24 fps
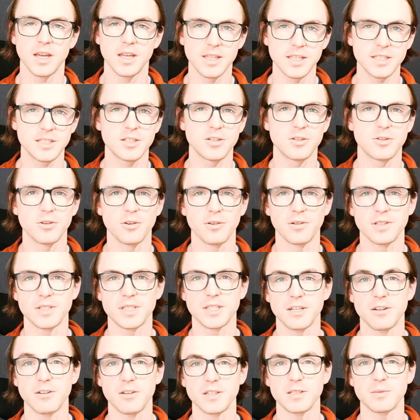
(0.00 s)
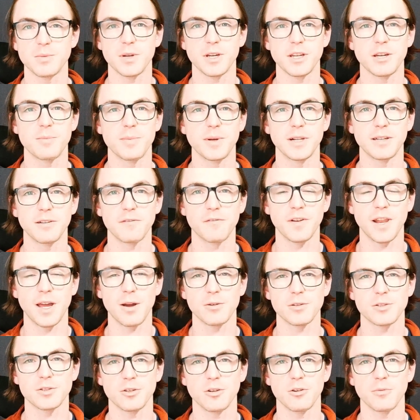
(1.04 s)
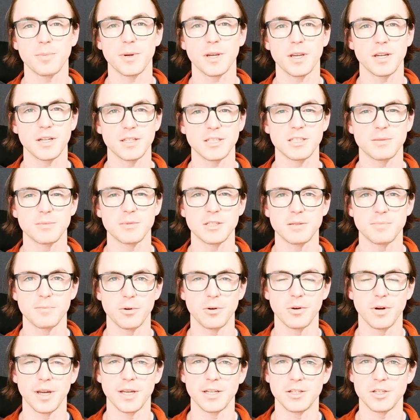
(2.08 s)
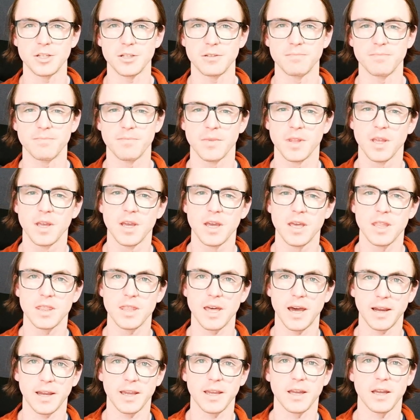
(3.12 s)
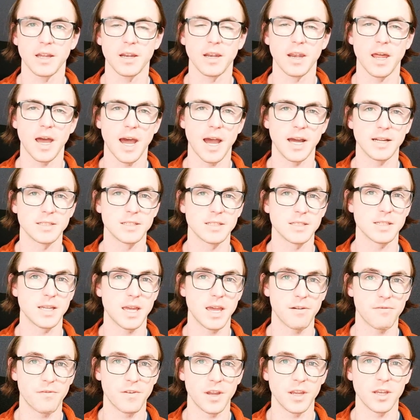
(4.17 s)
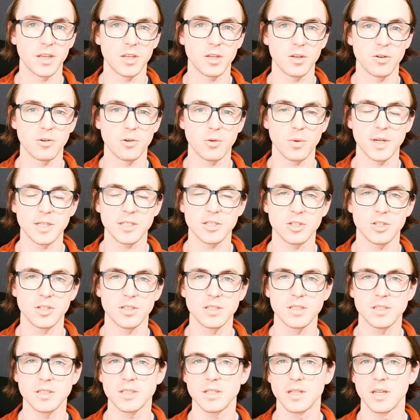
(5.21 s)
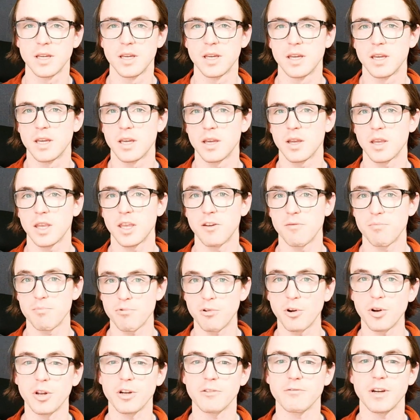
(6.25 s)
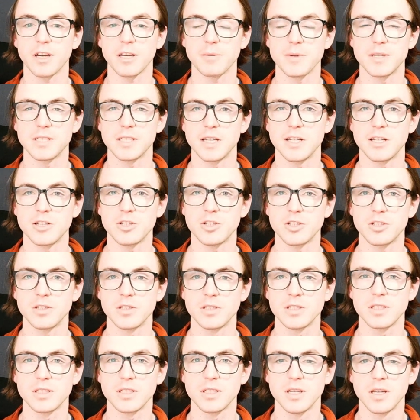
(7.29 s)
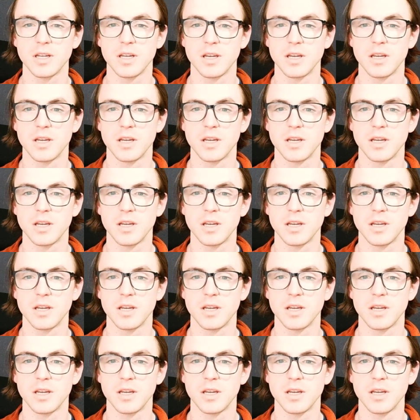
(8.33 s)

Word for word: In this tutorial series, we're going to build a Flower Shop customer support agent that can answer FAQ questions, give product recommendations,